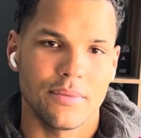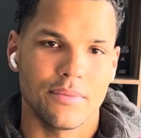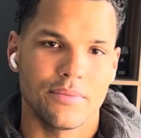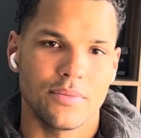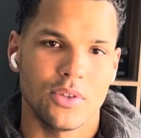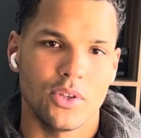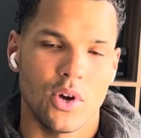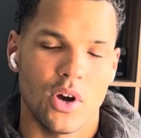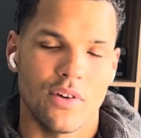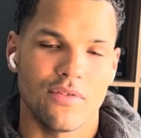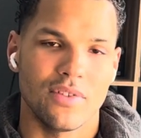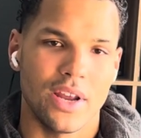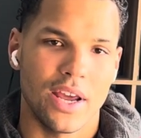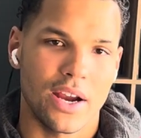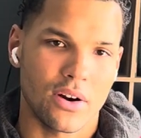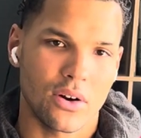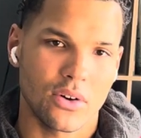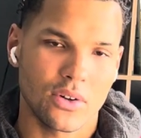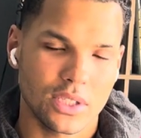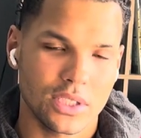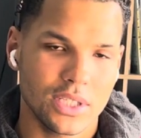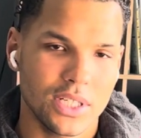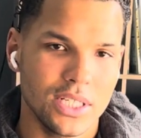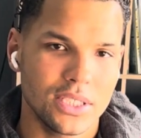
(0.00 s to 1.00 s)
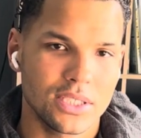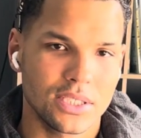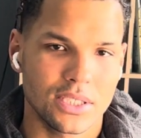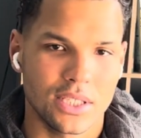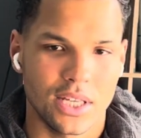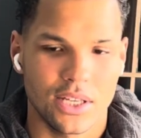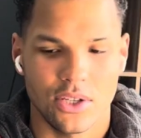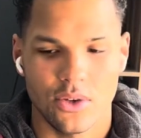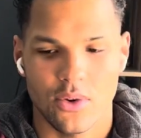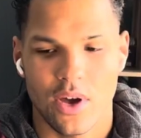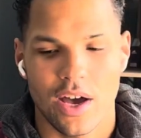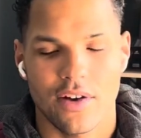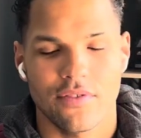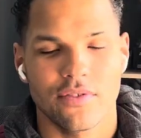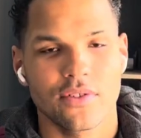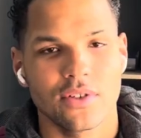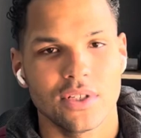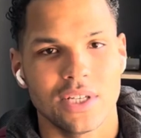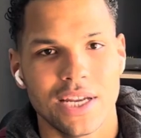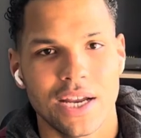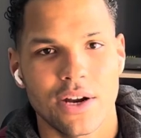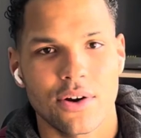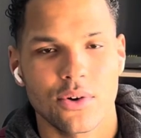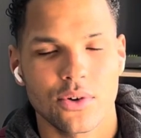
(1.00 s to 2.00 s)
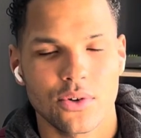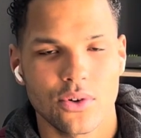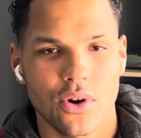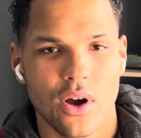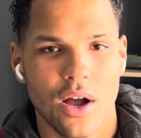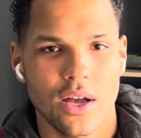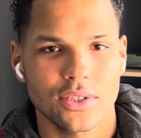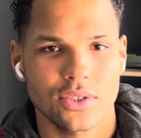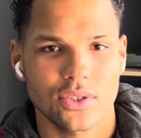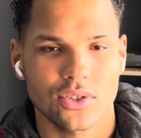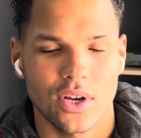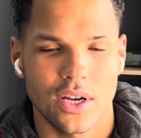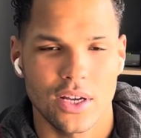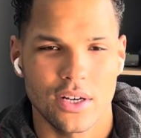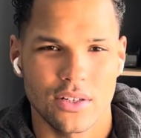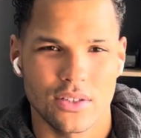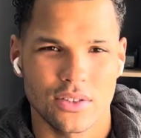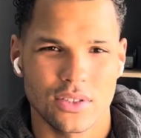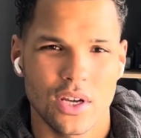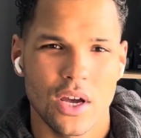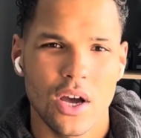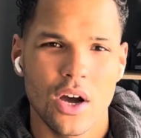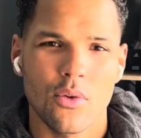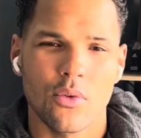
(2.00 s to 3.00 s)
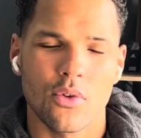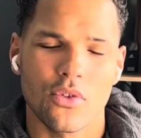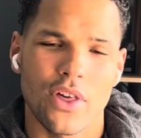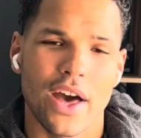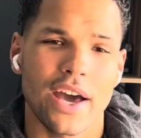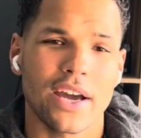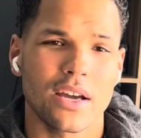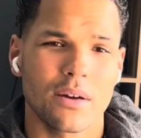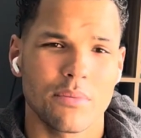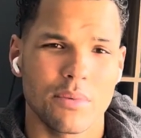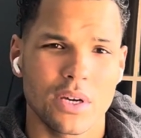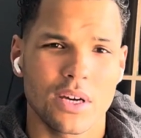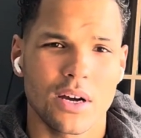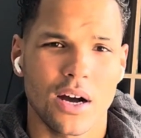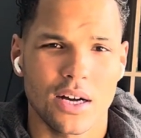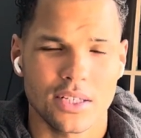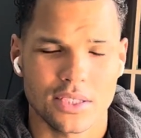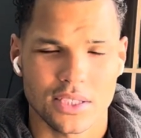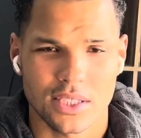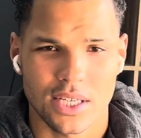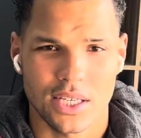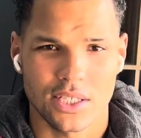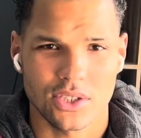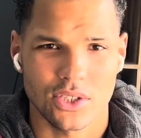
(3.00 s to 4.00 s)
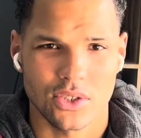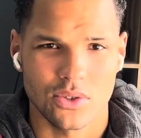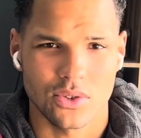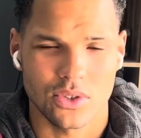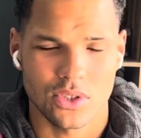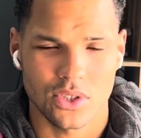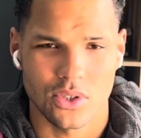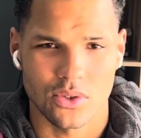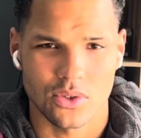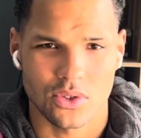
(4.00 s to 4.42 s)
you have narrow cleats and then you have narrow cross trainers, well, that could be causing issues too.